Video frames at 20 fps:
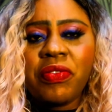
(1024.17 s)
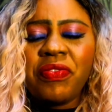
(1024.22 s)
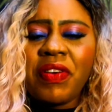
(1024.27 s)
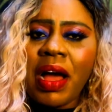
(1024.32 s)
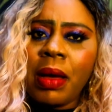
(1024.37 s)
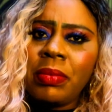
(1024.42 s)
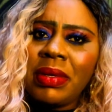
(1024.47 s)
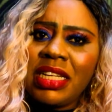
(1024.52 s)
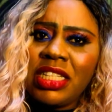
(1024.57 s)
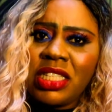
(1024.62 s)
your
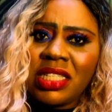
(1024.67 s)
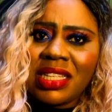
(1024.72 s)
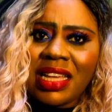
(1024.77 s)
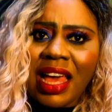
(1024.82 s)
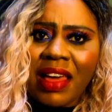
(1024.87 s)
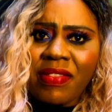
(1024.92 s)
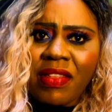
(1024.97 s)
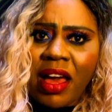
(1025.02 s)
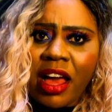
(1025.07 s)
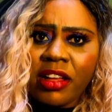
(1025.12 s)
family
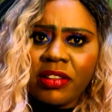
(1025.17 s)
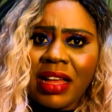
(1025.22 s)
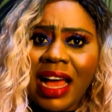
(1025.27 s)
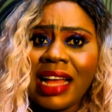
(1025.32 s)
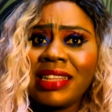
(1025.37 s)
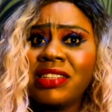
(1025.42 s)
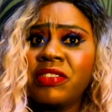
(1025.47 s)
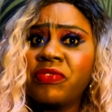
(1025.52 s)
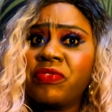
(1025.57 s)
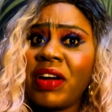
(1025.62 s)
together
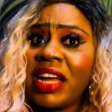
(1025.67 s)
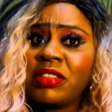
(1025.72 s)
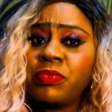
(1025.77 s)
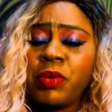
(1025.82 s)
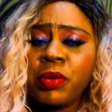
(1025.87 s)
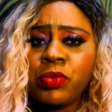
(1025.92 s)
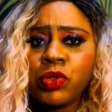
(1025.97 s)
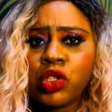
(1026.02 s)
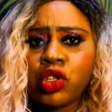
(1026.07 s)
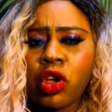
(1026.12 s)
and invite
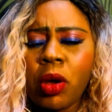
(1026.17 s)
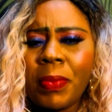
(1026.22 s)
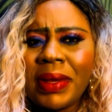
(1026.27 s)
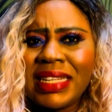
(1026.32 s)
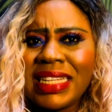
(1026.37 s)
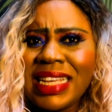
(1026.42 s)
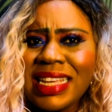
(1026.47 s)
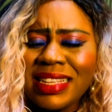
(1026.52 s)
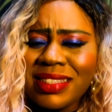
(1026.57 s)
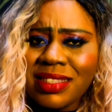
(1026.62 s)
people to come
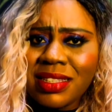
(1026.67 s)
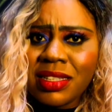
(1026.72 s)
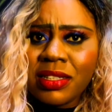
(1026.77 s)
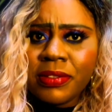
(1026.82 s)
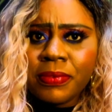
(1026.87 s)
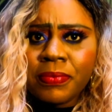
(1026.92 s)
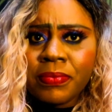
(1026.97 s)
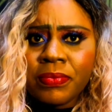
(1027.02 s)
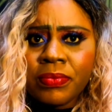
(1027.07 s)
and eat.